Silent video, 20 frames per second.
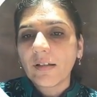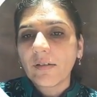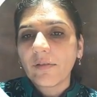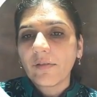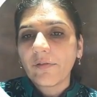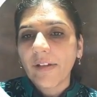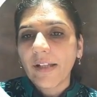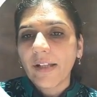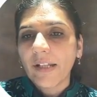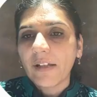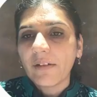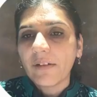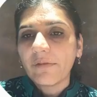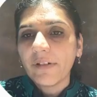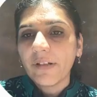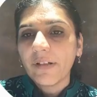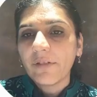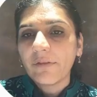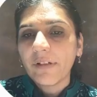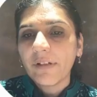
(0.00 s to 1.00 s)

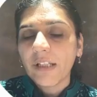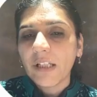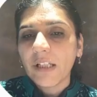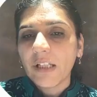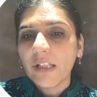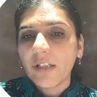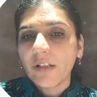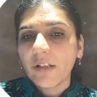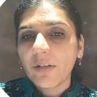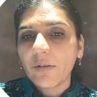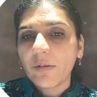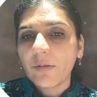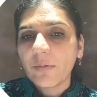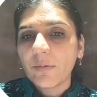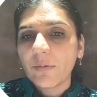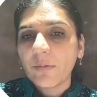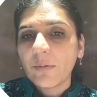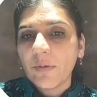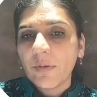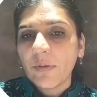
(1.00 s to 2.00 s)
whenever we need
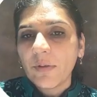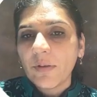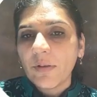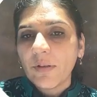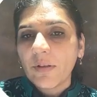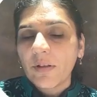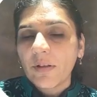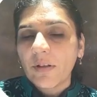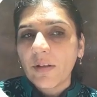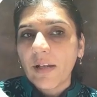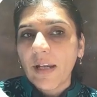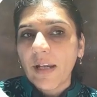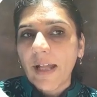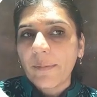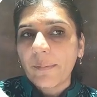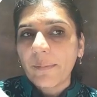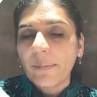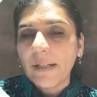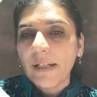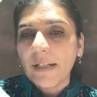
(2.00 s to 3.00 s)
to
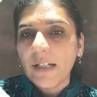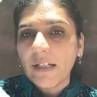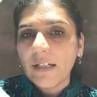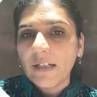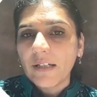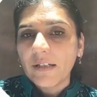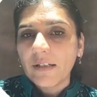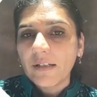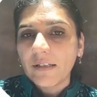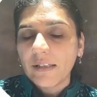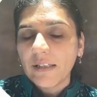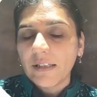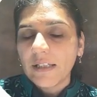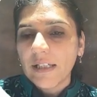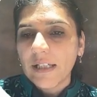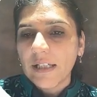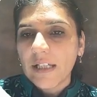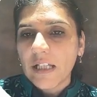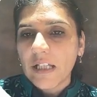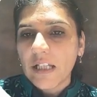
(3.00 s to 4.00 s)
collaborate the
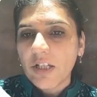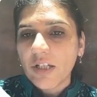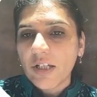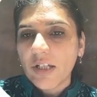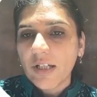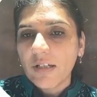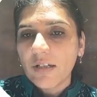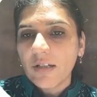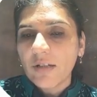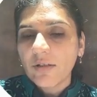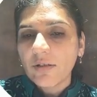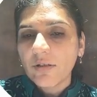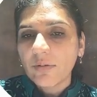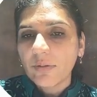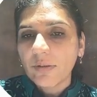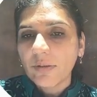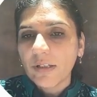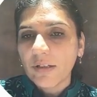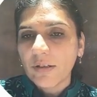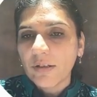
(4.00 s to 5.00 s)
agent, so
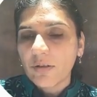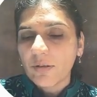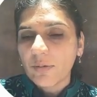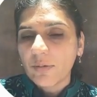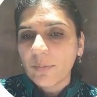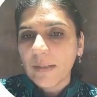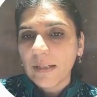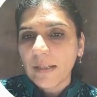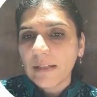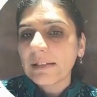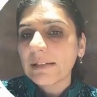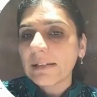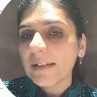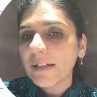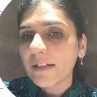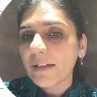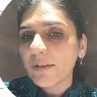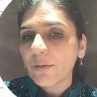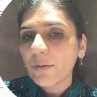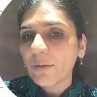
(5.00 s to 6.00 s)
there should be a
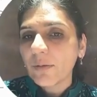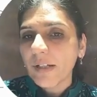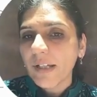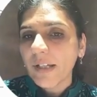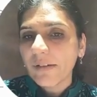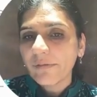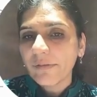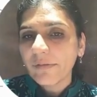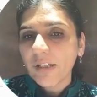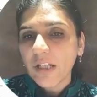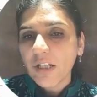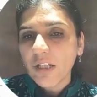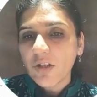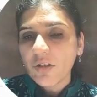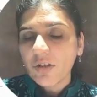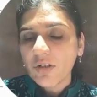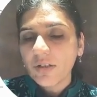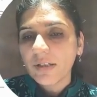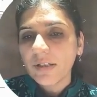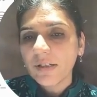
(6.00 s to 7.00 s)
clear role
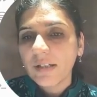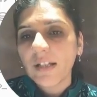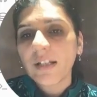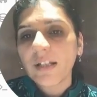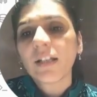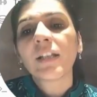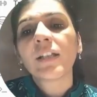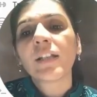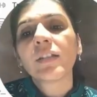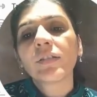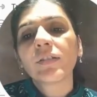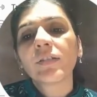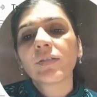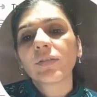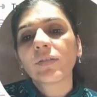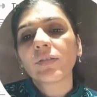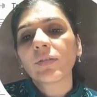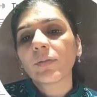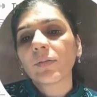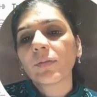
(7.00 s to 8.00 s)
definition.
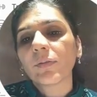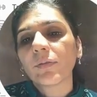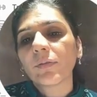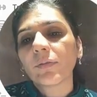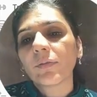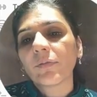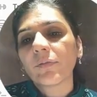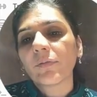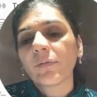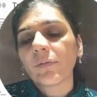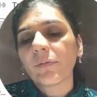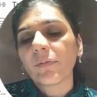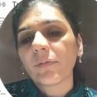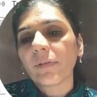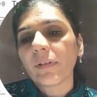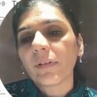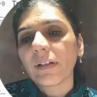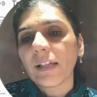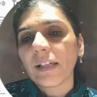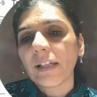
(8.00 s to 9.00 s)
So
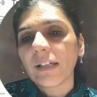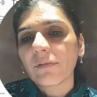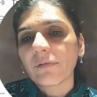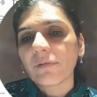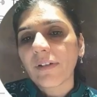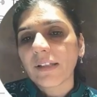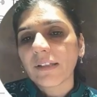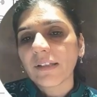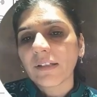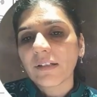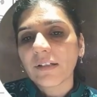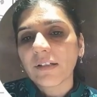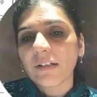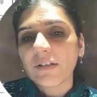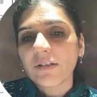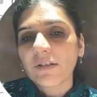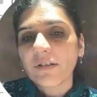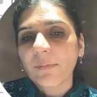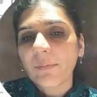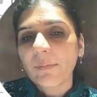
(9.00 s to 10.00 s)
like whether it
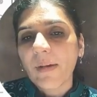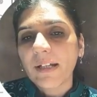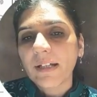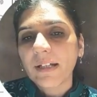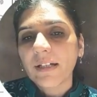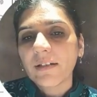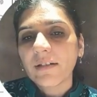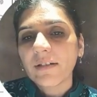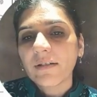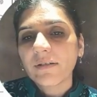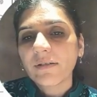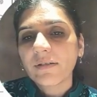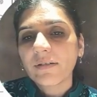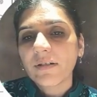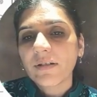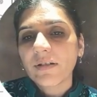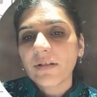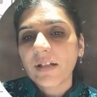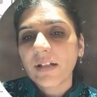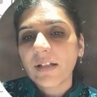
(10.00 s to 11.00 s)
is a market
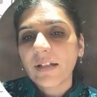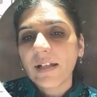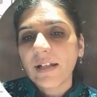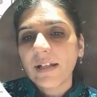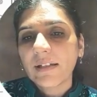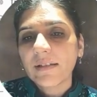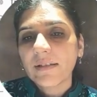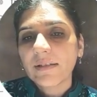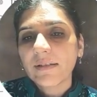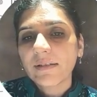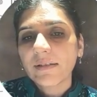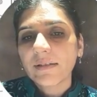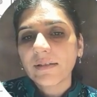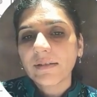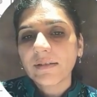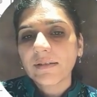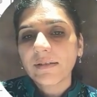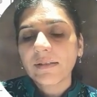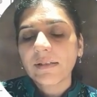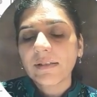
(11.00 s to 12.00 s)
research
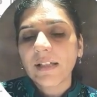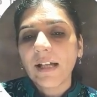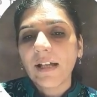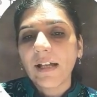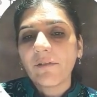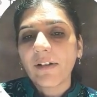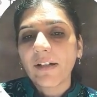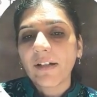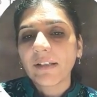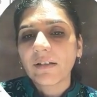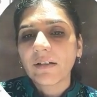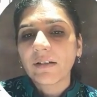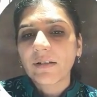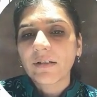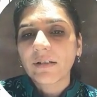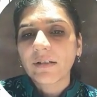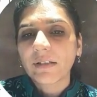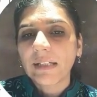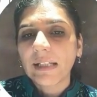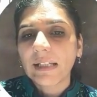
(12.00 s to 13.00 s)
analysis, whether
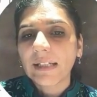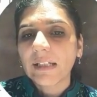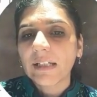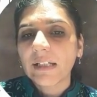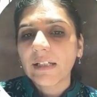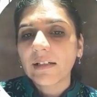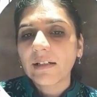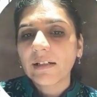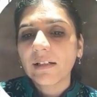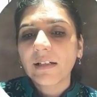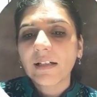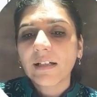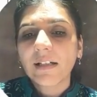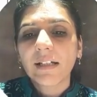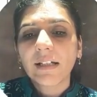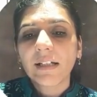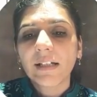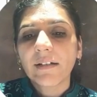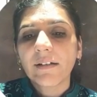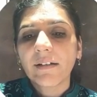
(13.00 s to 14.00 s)
it's a technical
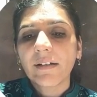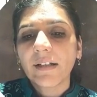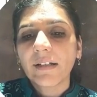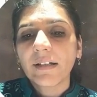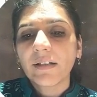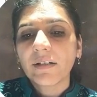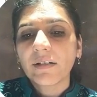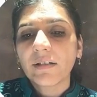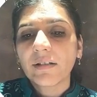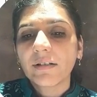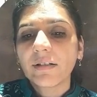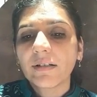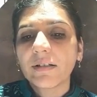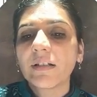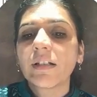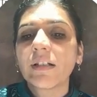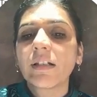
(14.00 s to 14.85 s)
content writer,